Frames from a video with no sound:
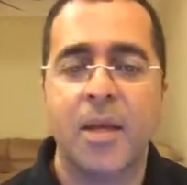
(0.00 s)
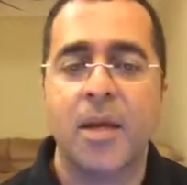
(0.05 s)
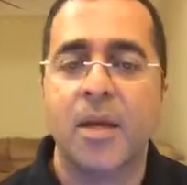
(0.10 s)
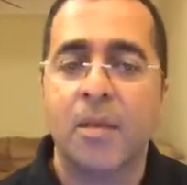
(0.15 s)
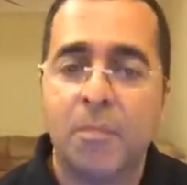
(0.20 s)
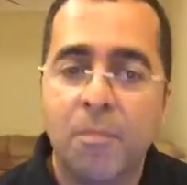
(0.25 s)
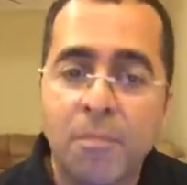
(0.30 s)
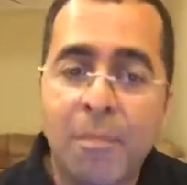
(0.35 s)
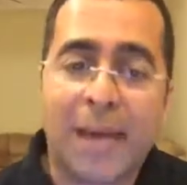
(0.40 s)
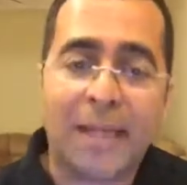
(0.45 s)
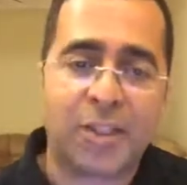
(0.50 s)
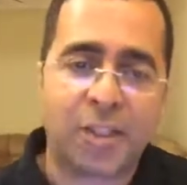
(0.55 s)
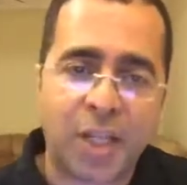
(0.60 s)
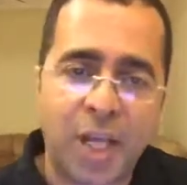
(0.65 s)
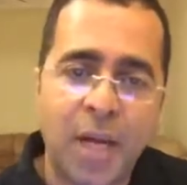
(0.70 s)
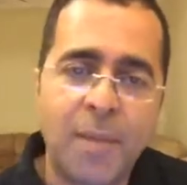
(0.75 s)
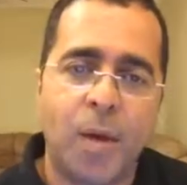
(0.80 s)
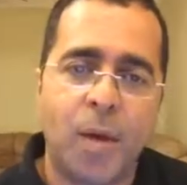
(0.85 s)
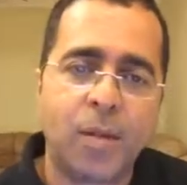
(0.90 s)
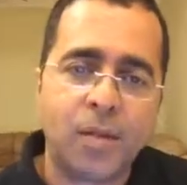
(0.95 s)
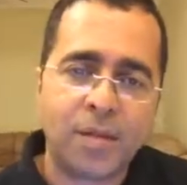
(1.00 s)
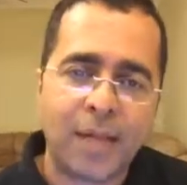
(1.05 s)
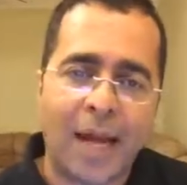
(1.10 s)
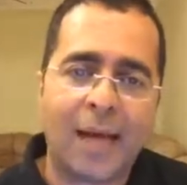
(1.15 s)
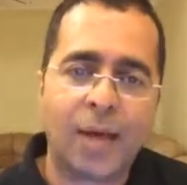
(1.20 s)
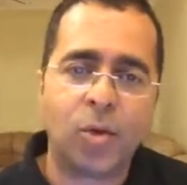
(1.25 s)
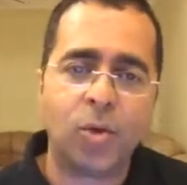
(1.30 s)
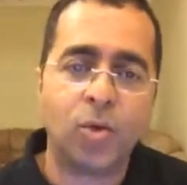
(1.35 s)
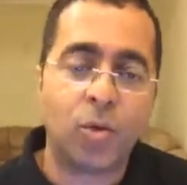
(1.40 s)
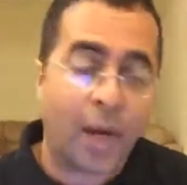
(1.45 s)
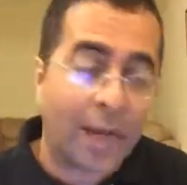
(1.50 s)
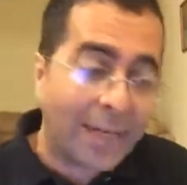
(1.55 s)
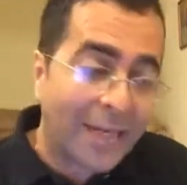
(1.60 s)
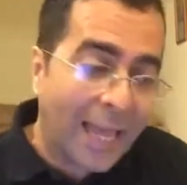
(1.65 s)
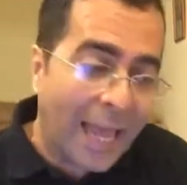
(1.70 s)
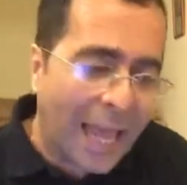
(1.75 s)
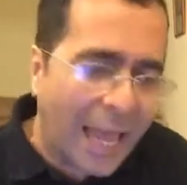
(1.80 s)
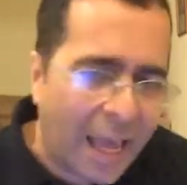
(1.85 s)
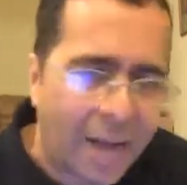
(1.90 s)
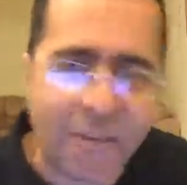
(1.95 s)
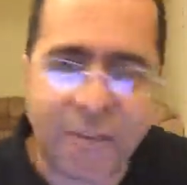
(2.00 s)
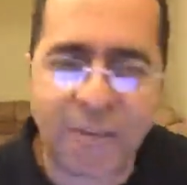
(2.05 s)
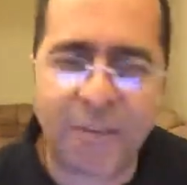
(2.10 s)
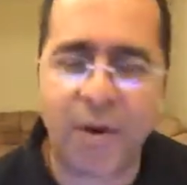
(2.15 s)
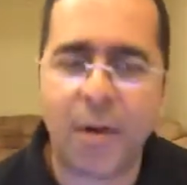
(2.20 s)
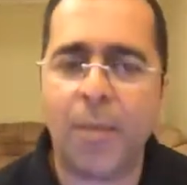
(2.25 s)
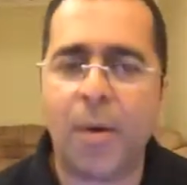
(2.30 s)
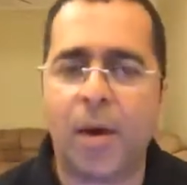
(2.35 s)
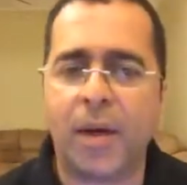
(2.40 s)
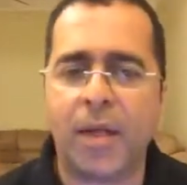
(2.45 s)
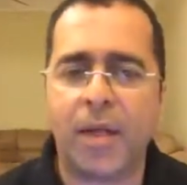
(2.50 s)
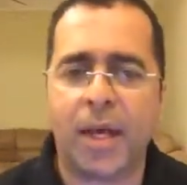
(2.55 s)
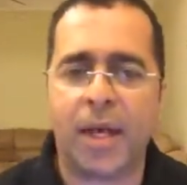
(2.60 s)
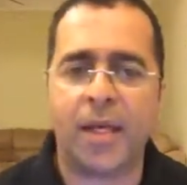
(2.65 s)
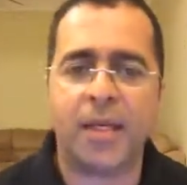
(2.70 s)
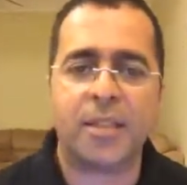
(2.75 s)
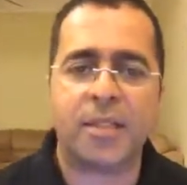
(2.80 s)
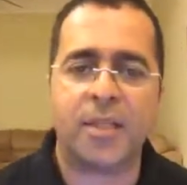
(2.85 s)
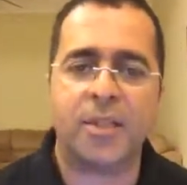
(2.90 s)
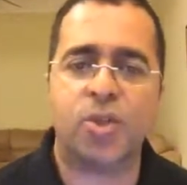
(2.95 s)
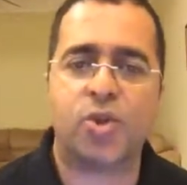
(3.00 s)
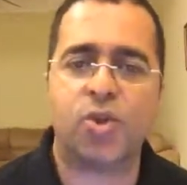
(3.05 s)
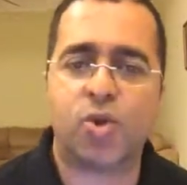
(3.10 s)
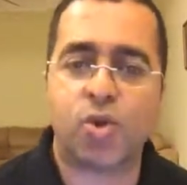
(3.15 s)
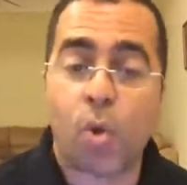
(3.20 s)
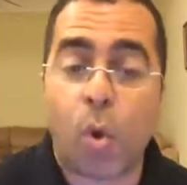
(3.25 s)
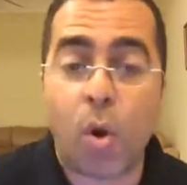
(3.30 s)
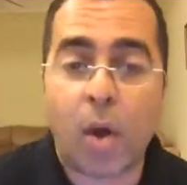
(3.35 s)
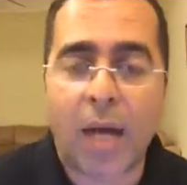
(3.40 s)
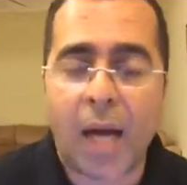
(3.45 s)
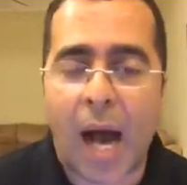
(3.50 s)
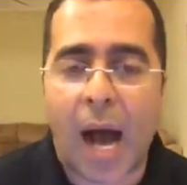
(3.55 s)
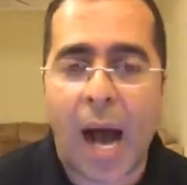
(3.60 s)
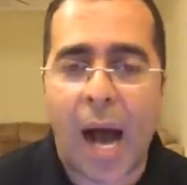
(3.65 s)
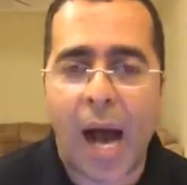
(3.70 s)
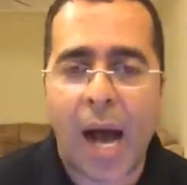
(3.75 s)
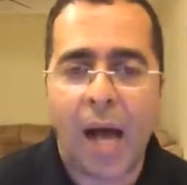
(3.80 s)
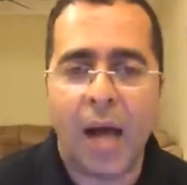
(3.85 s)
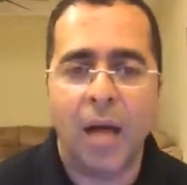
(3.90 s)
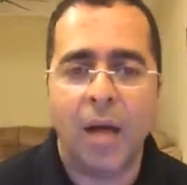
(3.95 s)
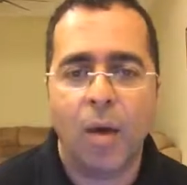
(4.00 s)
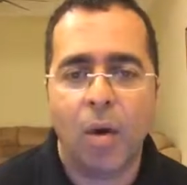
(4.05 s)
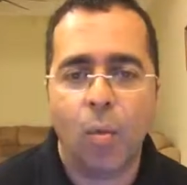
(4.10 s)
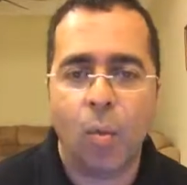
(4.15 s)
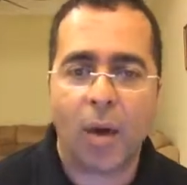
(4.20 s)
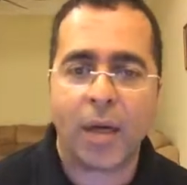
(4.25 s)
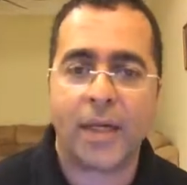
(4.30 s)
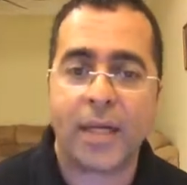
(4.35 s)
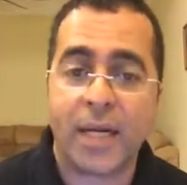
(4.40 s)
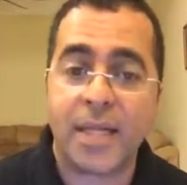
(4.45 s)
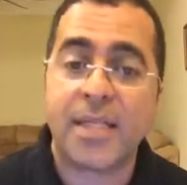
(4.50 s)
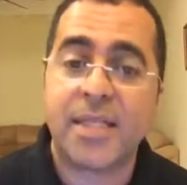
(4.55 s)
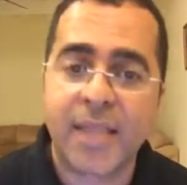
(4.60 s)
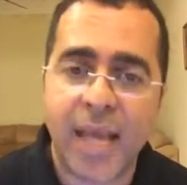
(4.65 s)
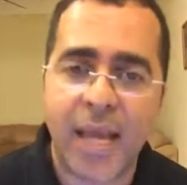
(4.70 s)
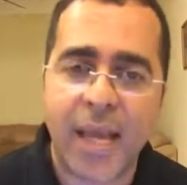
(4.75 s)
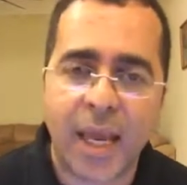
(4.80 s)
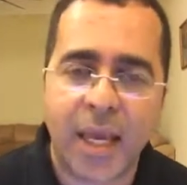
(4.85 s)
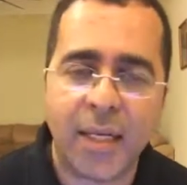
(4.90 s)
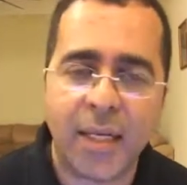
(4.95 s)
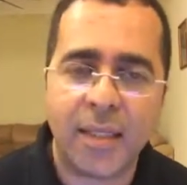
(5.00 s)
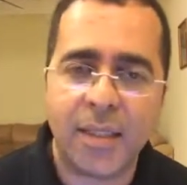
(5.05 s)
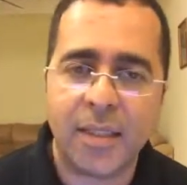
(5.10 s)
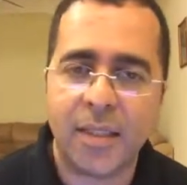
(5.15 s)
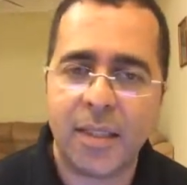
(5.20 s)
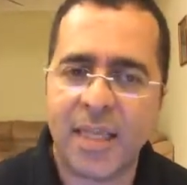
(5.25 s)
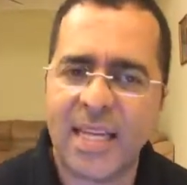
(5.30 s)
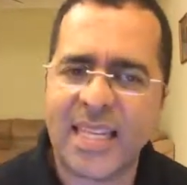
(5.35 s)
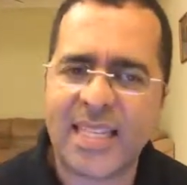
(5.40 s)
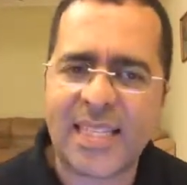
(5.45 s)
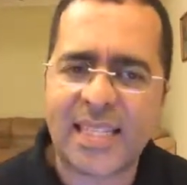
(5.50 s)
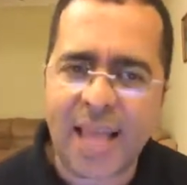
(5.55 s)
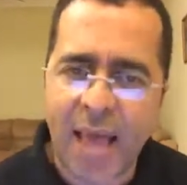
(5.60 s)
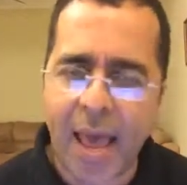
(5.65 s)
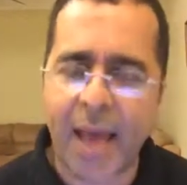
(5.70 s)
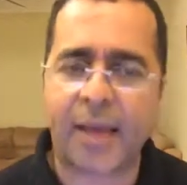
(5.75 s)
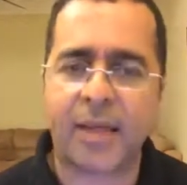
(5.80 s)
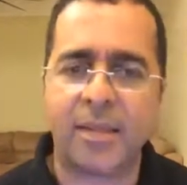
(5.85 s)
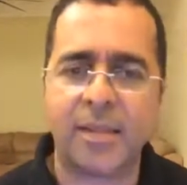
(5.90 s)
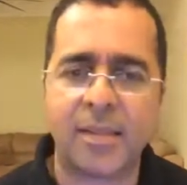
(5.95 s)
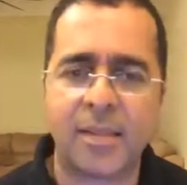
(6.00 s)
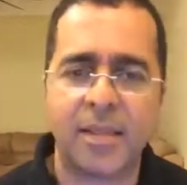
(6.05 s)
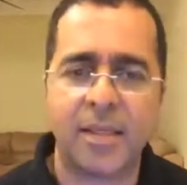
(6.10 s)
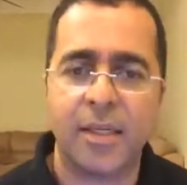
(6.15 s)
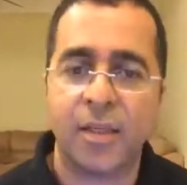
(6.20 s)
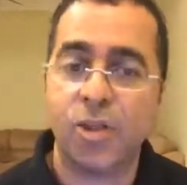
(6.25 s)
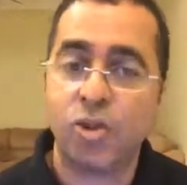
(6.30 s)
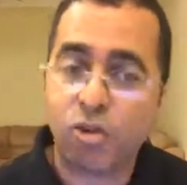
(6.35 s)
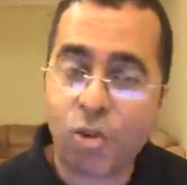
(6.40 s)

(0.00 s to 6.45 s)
Machel Montano and everybody else in soca, what they're singing is sex.